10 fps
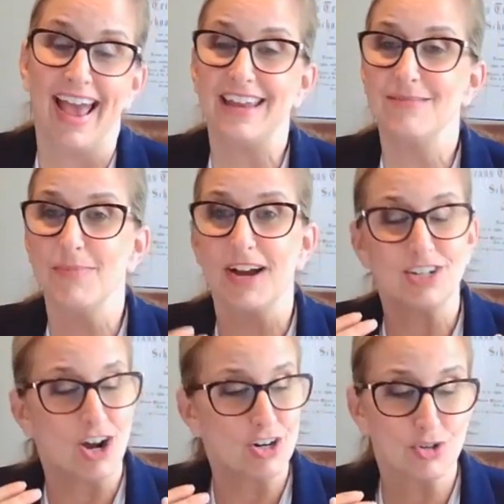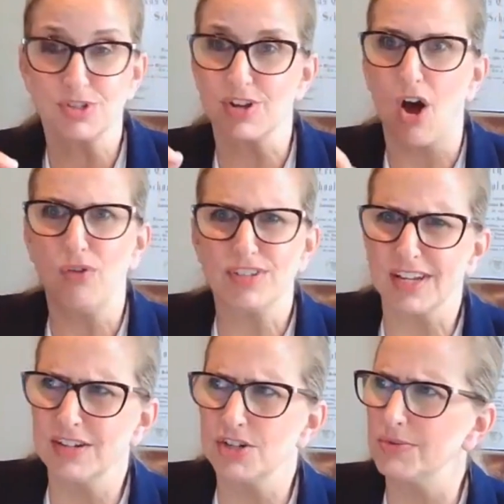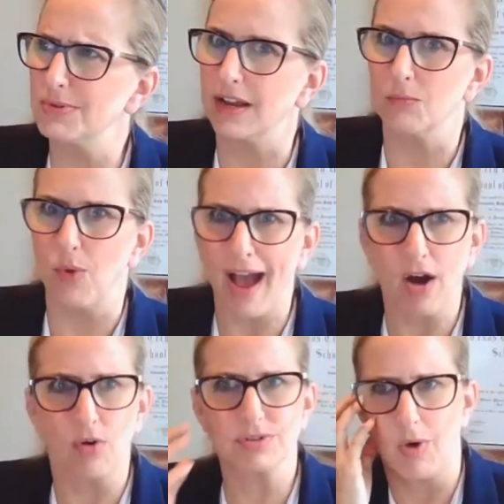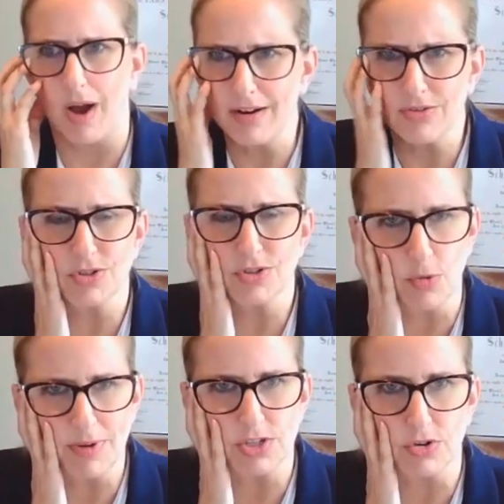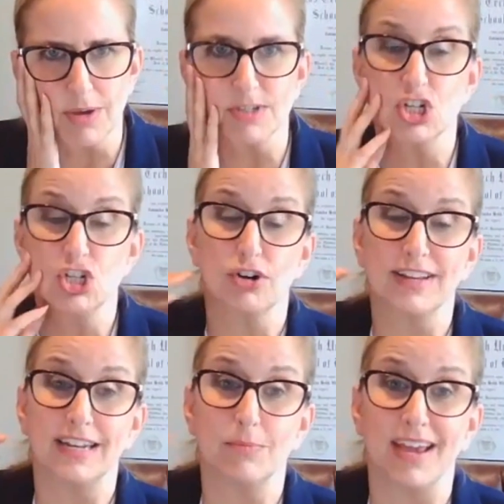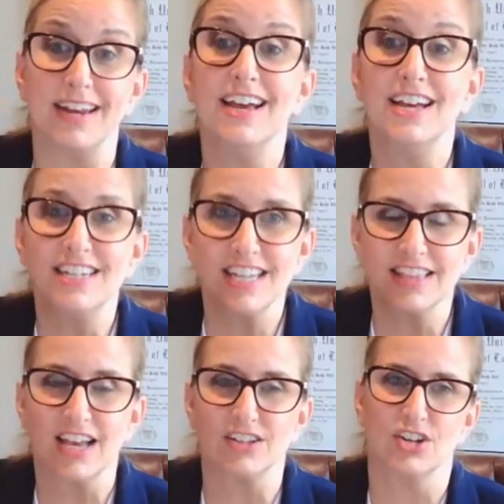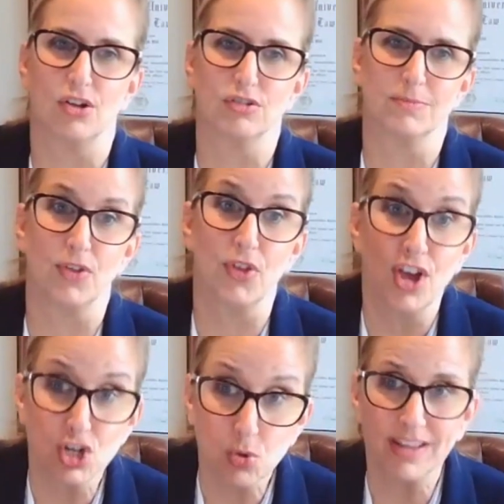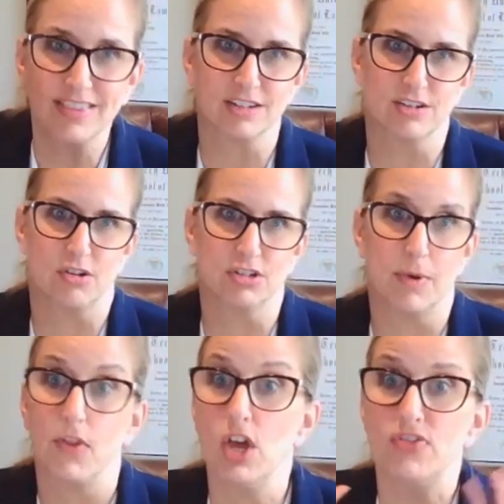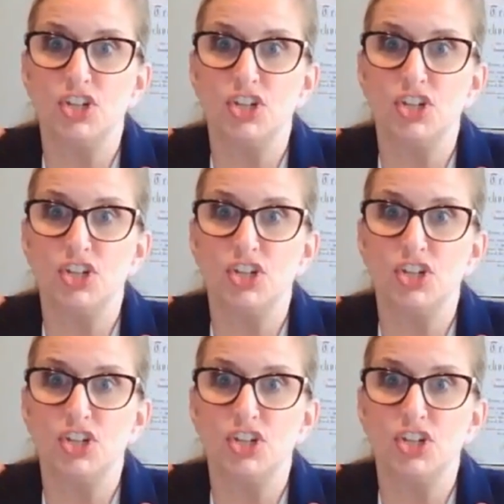And my doctor was, all of a sudden, she was like, wow, why are there so many scripts? And she started getting paid $10,000 a month, $20,000 a month.